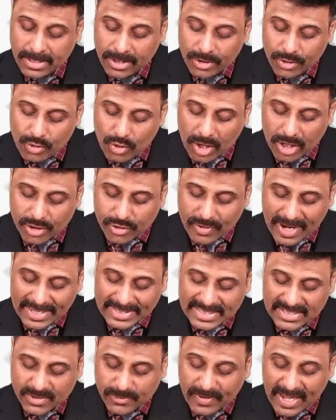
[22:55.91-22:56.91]
You all try
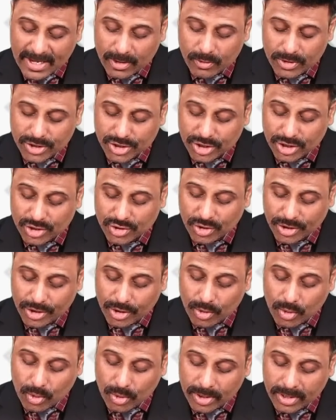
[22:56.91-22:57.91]
these 5 questions on your
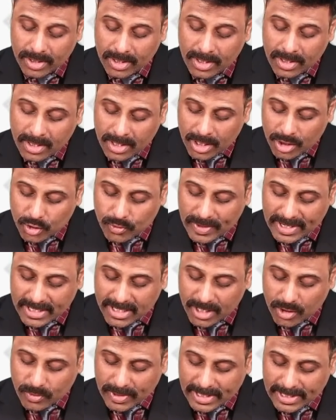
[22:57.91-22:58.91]
own.
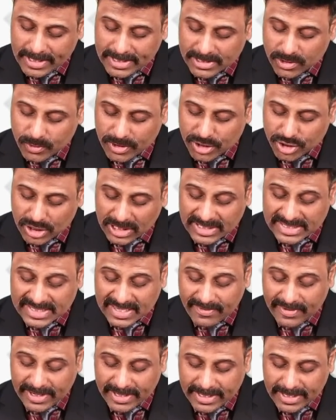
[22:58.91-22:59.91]
2020's question
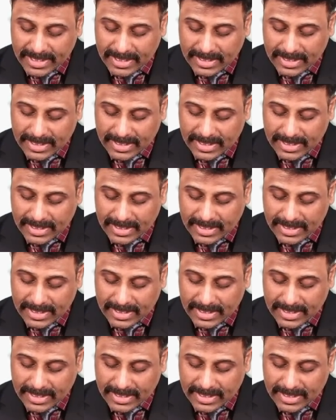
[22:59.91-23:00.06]
17,